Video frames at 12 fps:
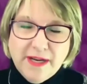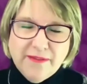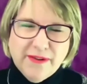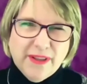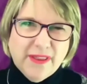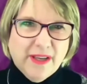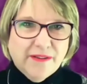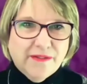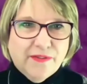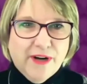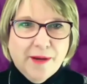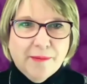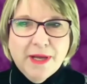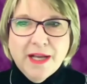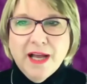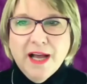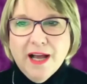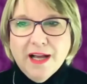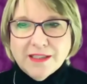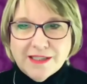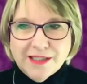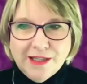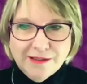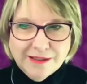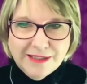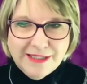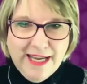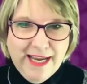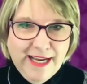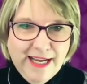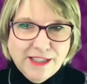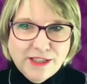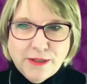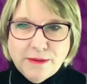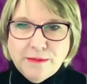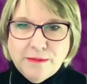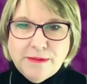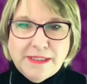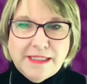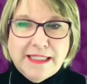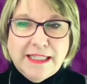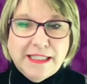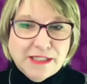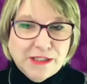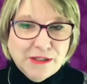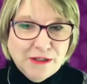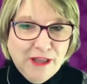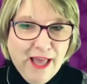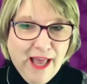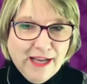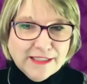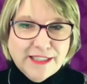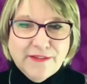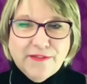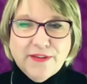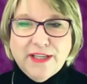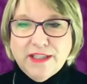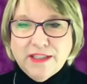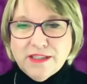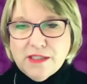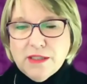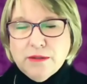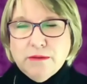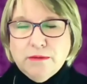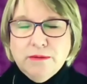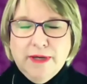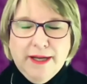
everything from adult day to seasonal activities to